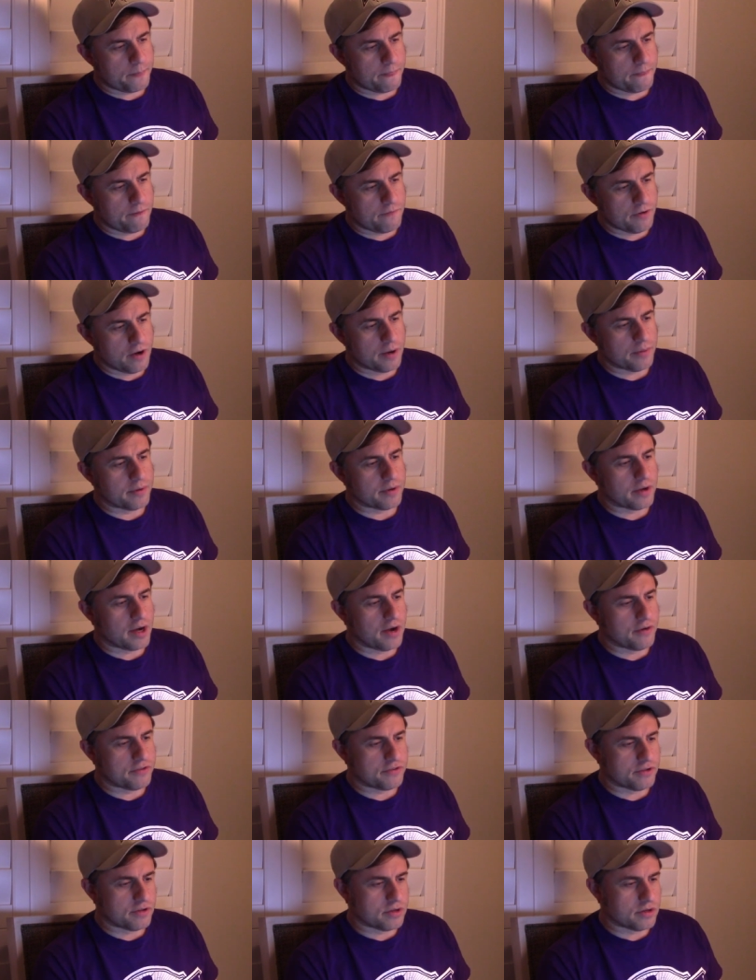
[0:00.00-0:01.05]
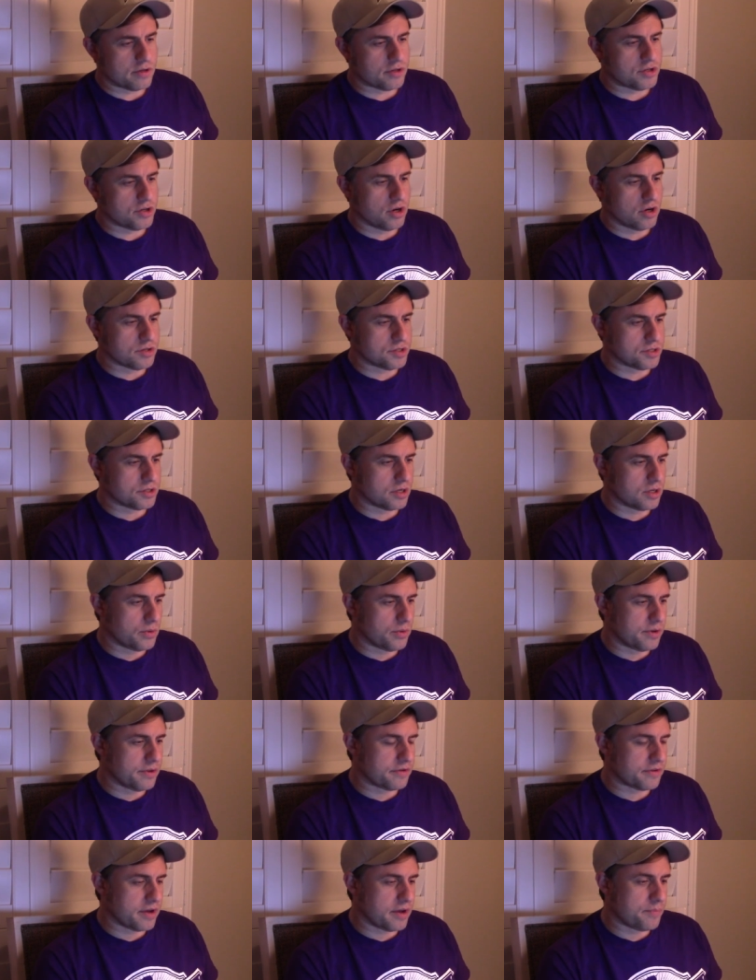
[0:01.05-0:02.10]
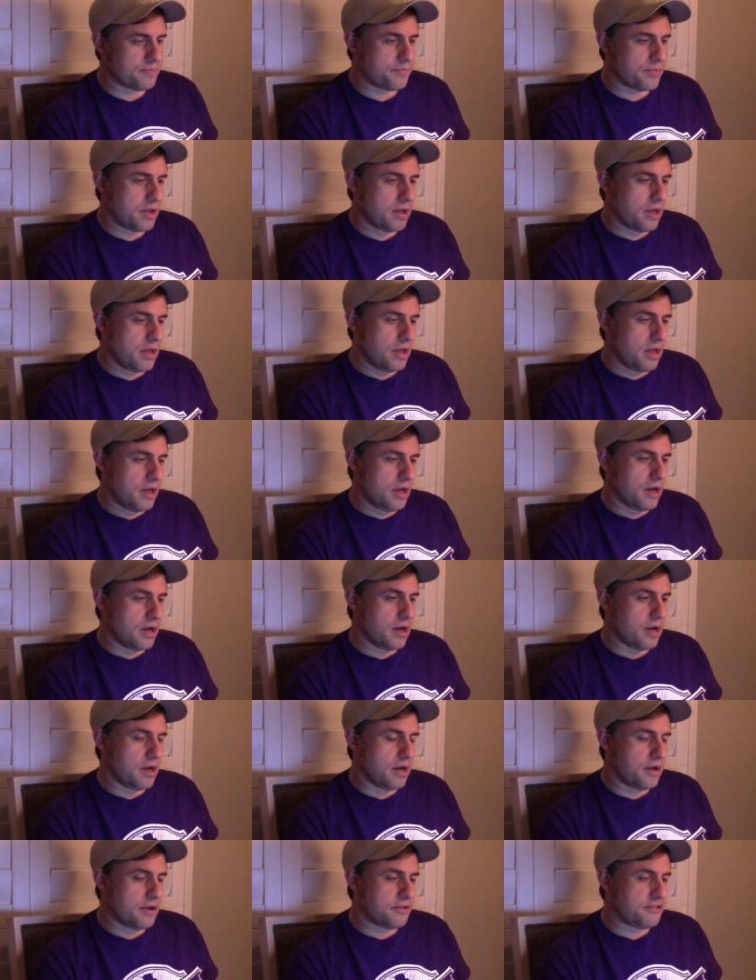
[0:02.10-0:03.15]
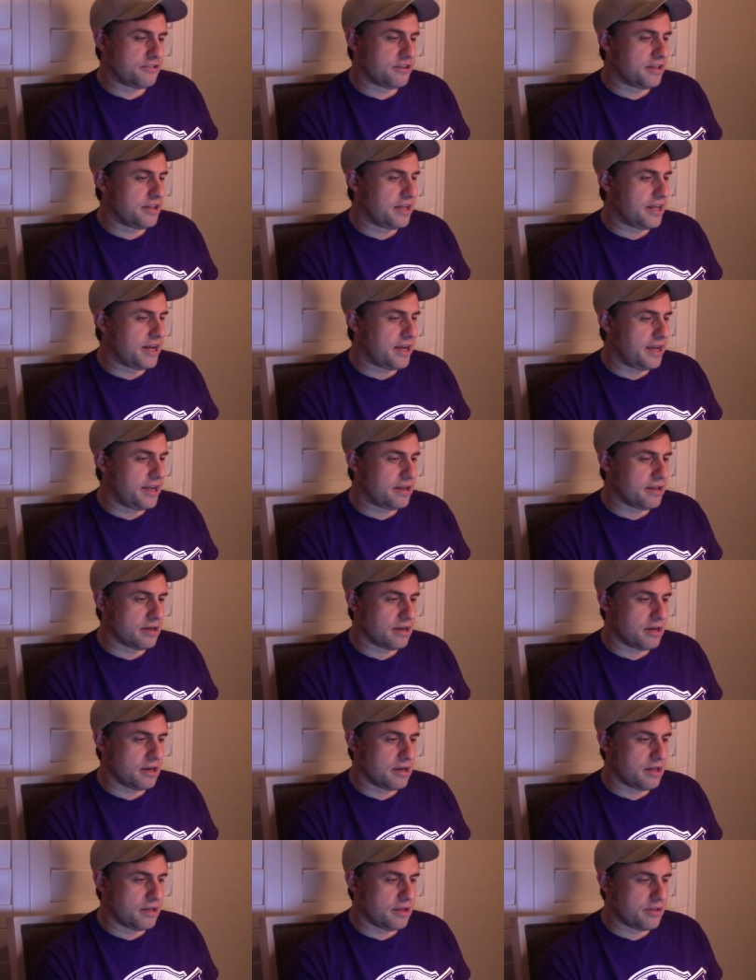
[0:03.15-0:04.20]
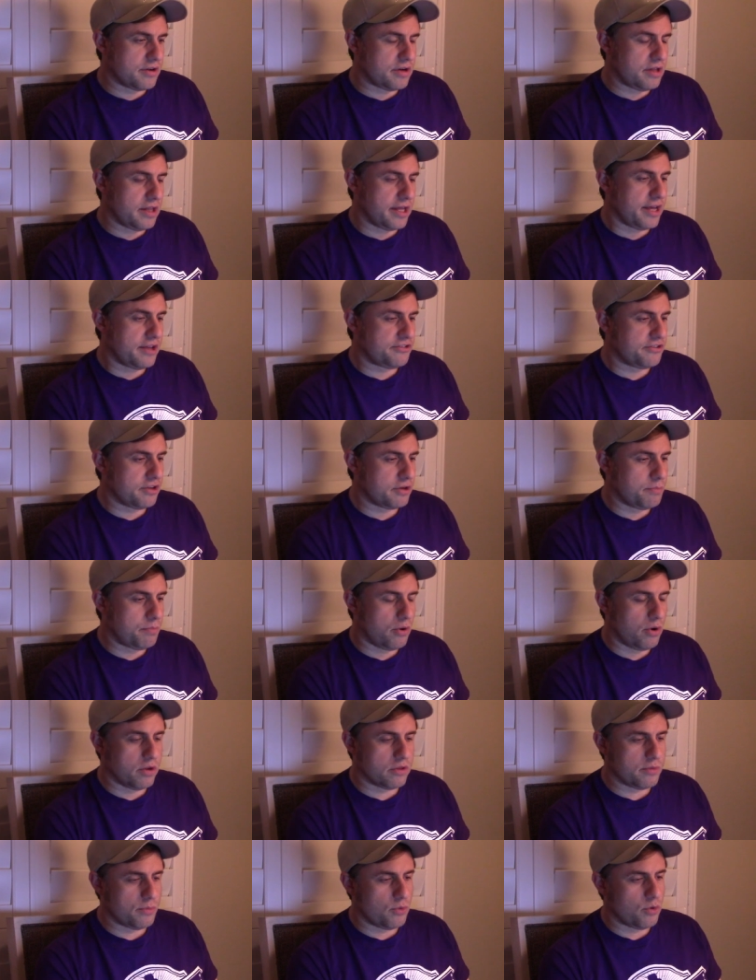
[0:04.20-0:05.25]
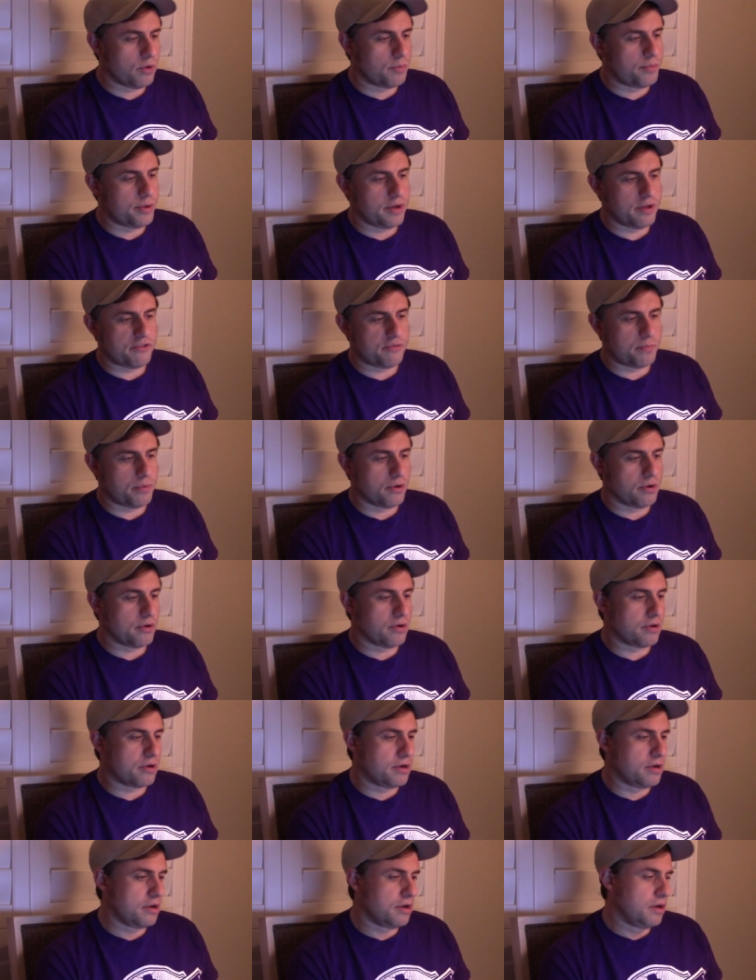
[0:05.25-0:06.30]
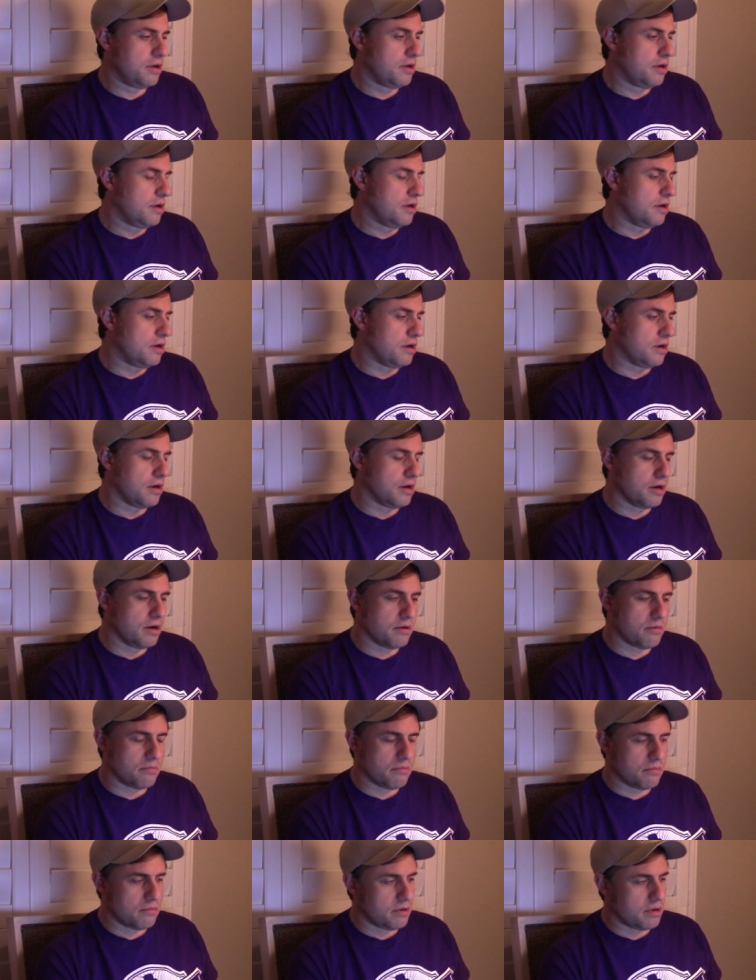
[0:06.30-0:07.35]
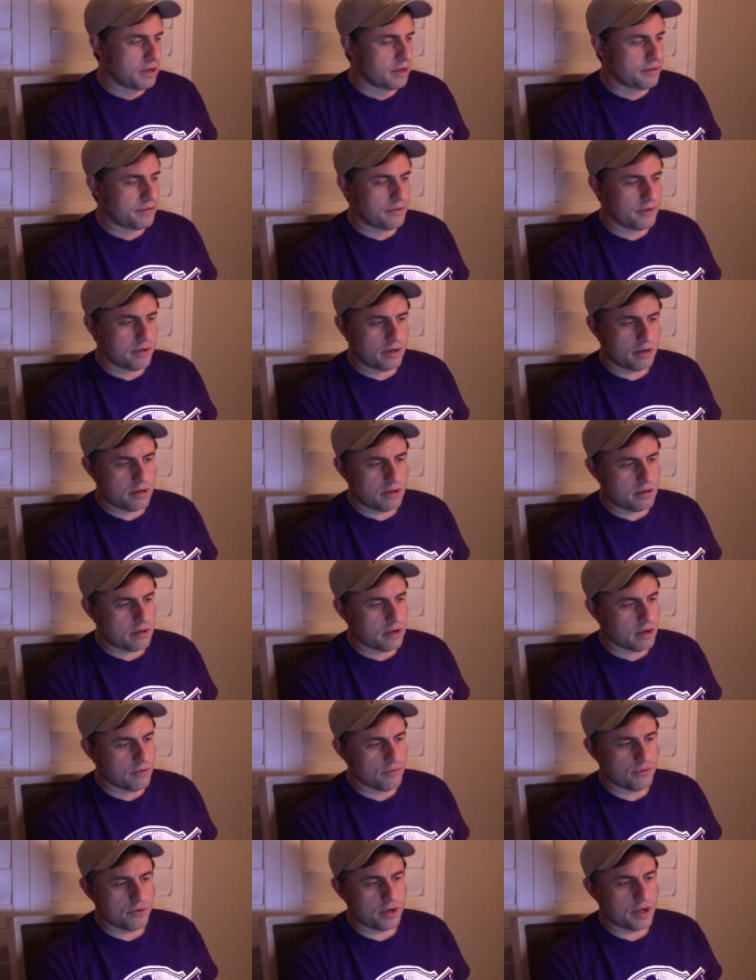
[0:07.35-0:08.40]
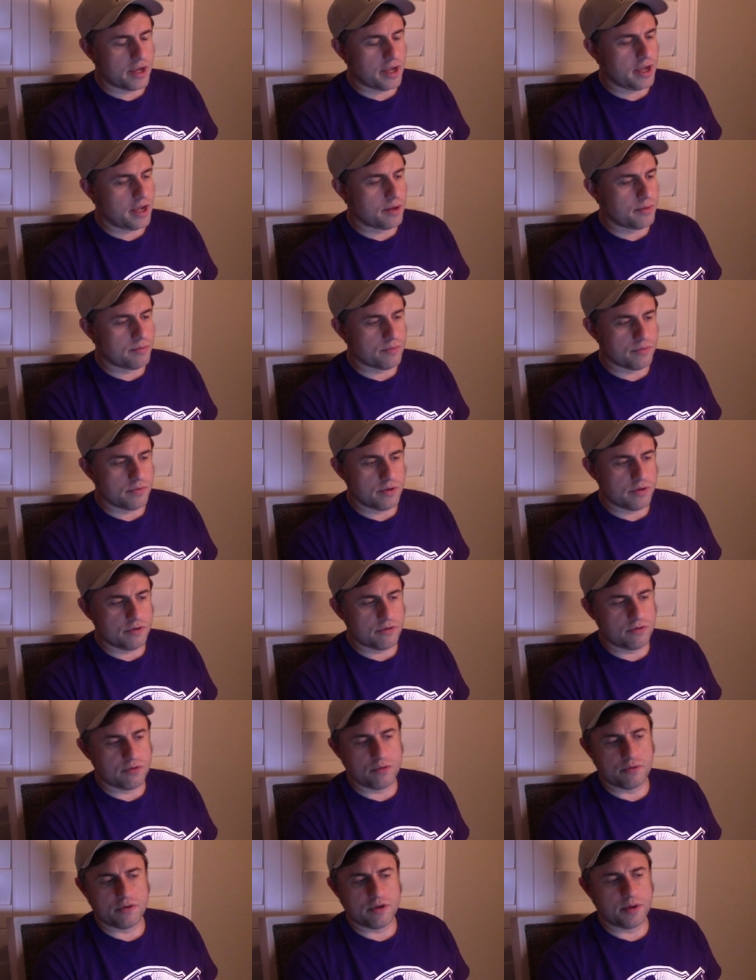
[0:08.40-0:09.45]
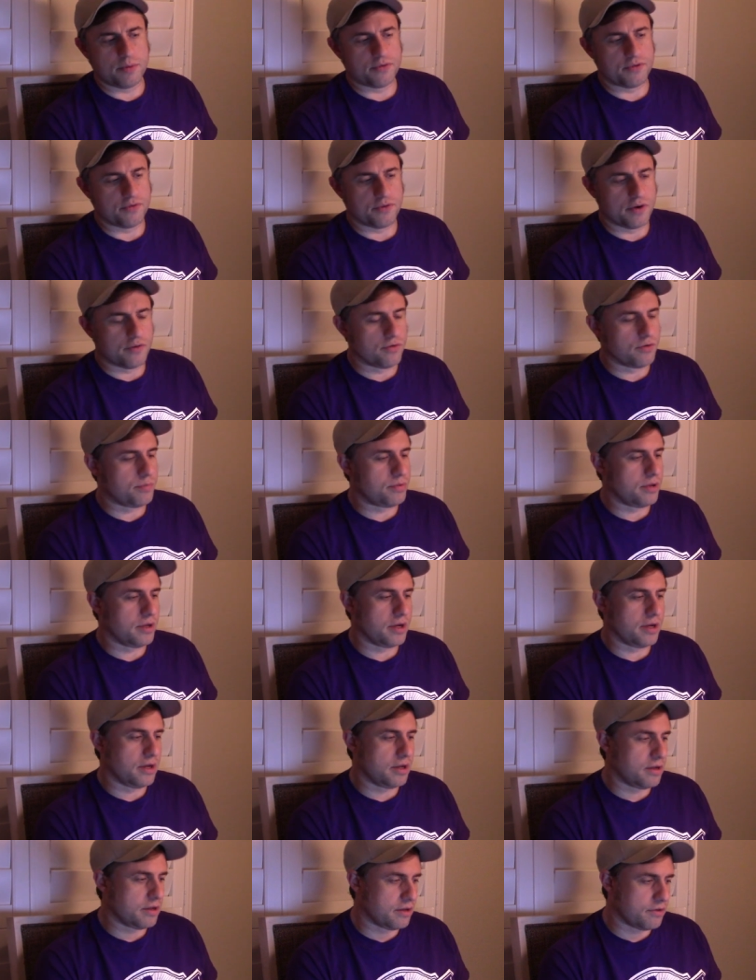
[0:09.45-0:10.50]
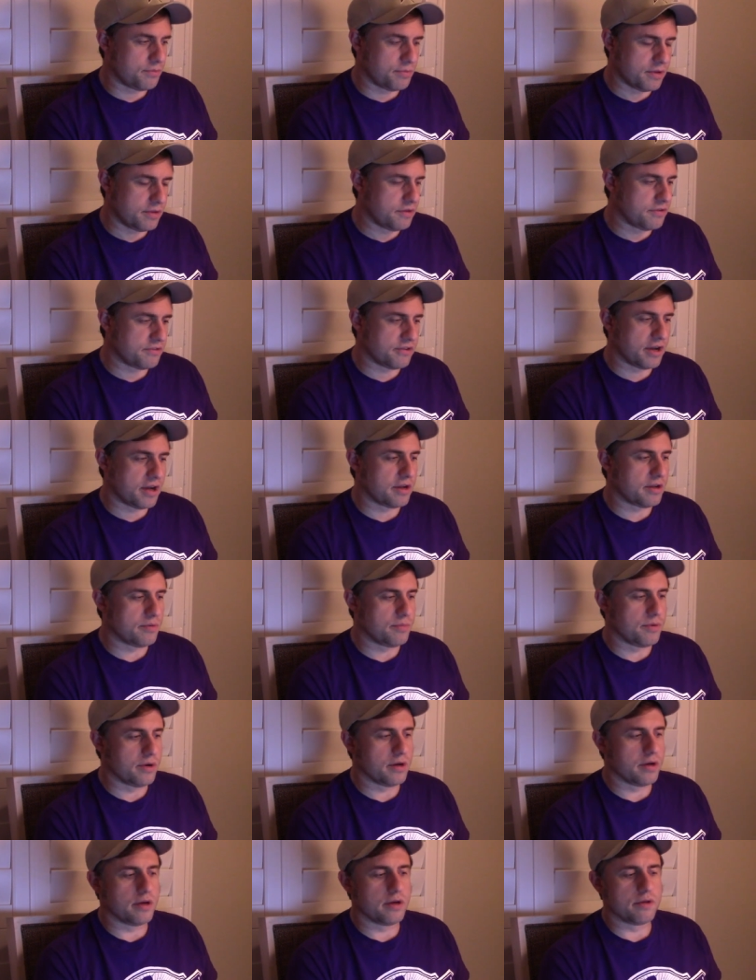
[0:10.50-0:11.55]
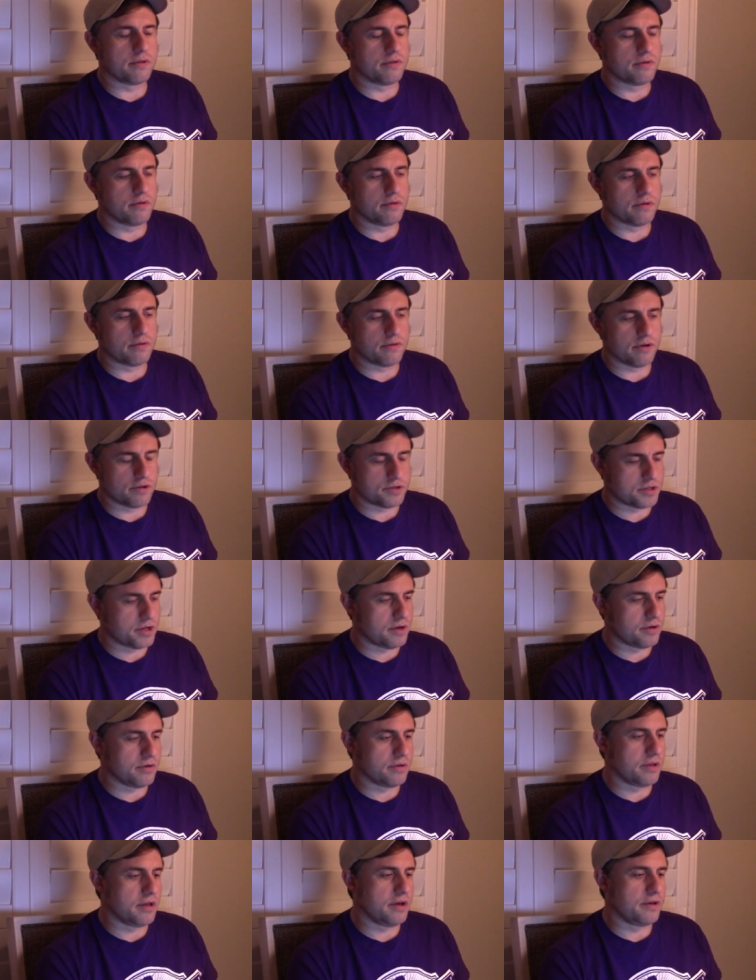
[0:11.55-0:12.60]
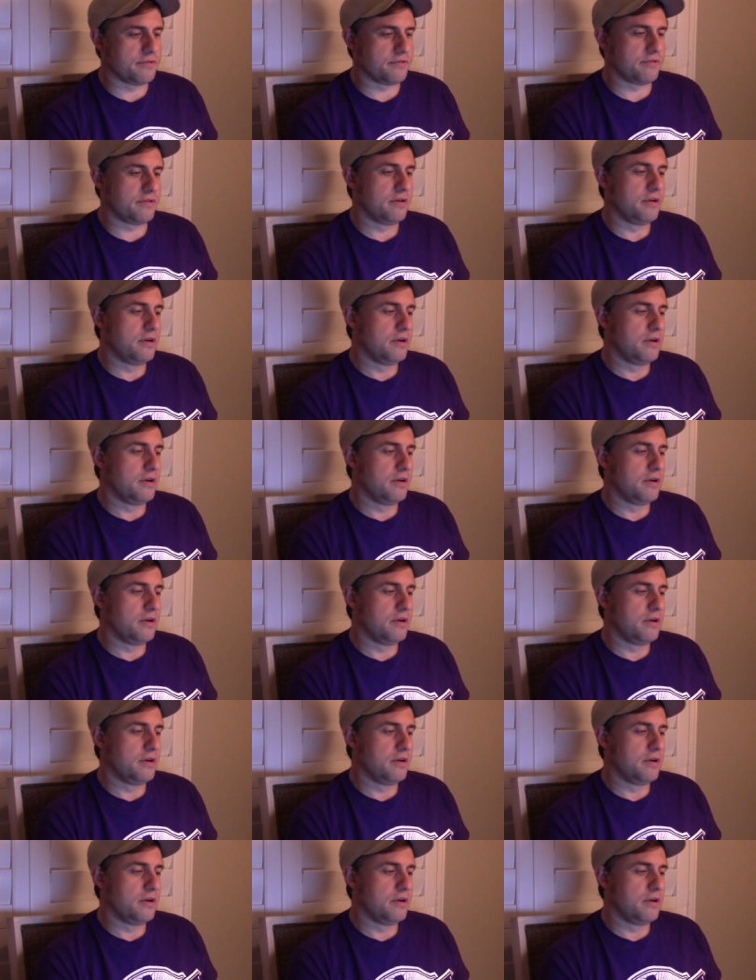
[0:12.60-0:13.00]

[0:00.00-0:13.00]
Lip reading: So, obviously, the Chargers are going to win this game. Sunday night, another classic, Baltimore-Pittsburgh. I think every game these two teams have ever played has been decided by a touchdown or less.